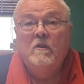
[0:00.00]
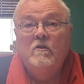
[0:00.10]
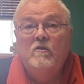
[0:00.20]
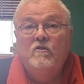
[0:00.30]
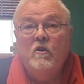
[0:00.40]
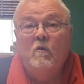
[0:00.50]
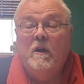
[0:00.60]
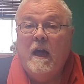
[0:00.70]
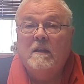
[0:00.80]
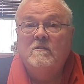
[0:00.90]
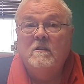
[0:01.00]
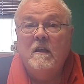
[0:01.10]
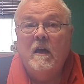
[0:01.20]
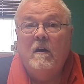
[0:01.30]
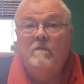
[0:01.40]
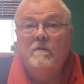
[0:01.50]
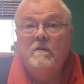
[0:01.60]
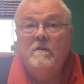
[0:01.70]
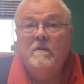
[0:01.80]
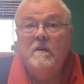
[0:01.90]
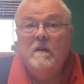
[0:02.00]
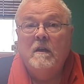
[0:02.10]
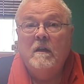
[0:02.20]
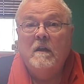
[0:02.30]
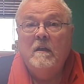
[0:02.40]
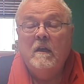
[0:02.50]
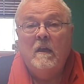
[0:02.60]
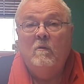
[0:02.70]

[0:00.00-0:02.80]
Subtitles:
to show God's love in